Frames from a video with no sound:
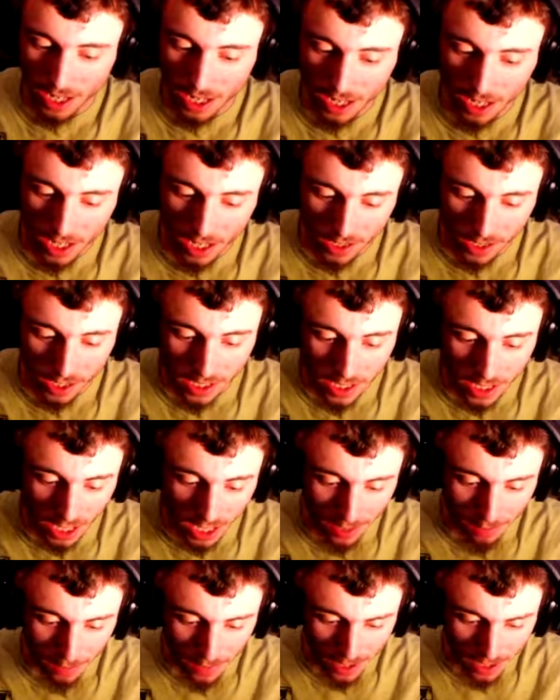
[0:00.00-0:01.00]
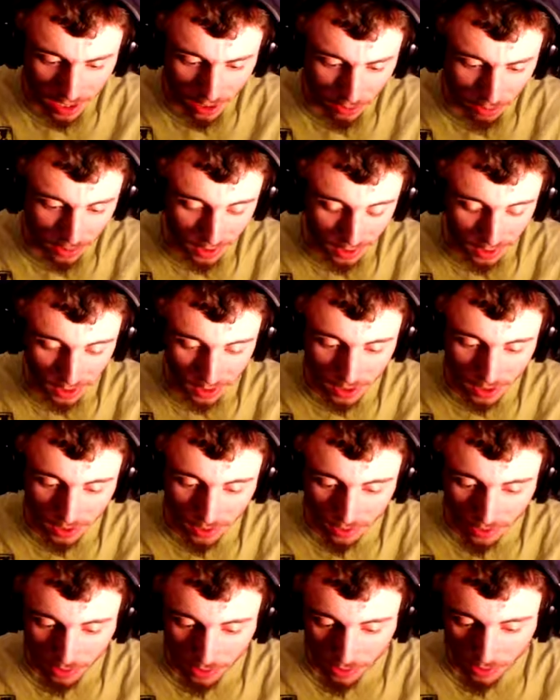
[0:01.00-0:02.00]
It's a diamond with
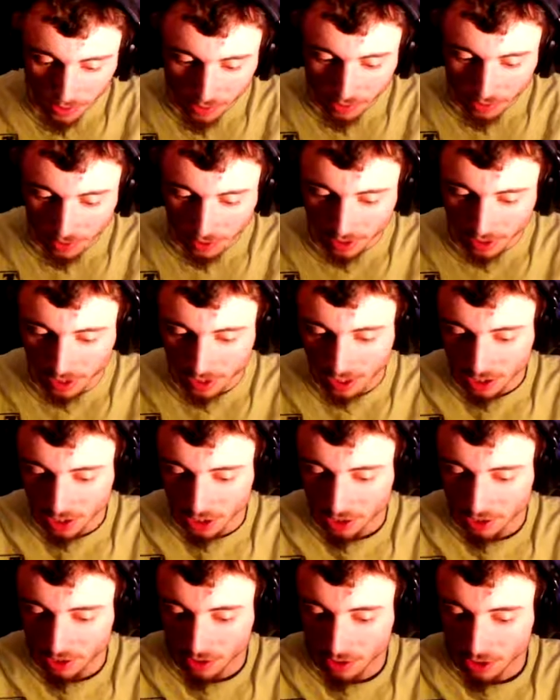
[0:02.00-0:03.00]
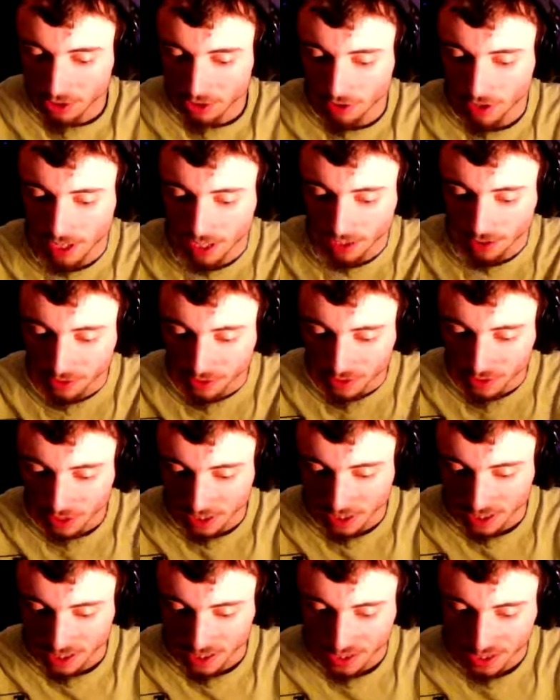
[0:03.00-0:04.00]
2 triangles on its
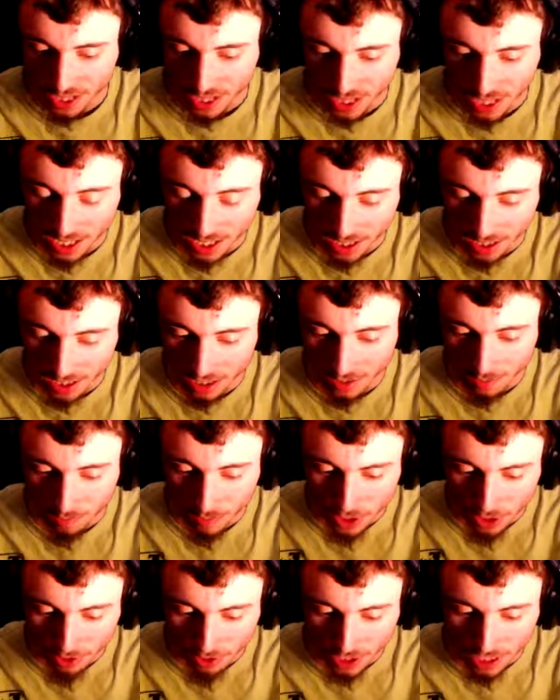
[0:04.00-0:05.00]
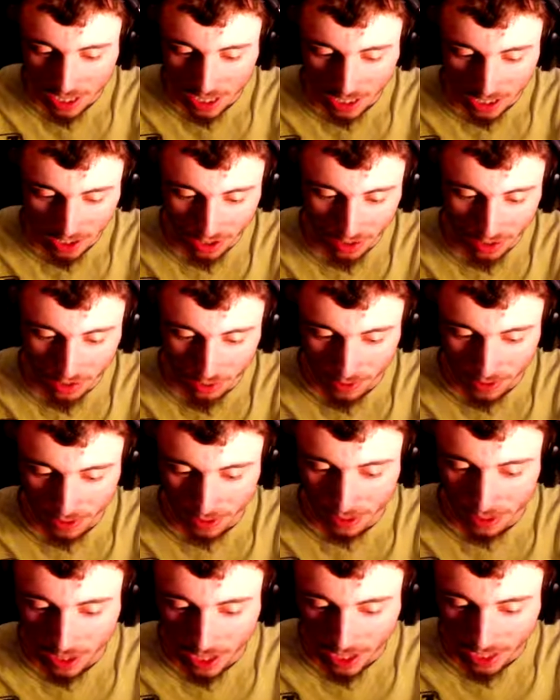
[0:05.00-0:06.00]
side, mirroring each other with a
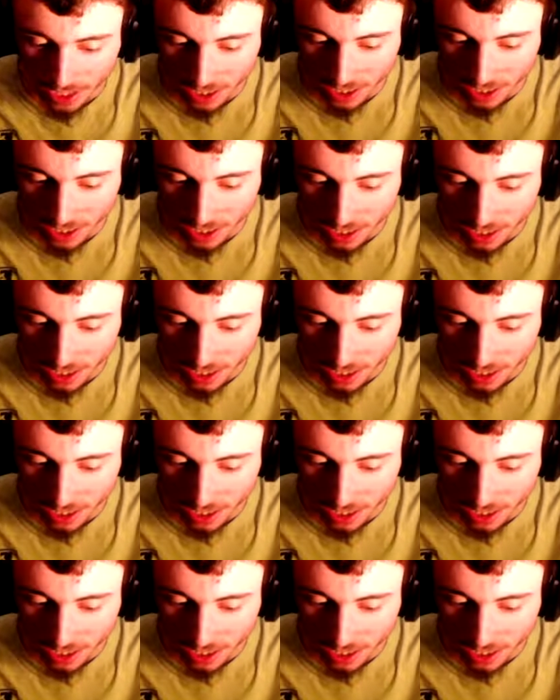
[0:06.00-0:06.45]
line at the bottom.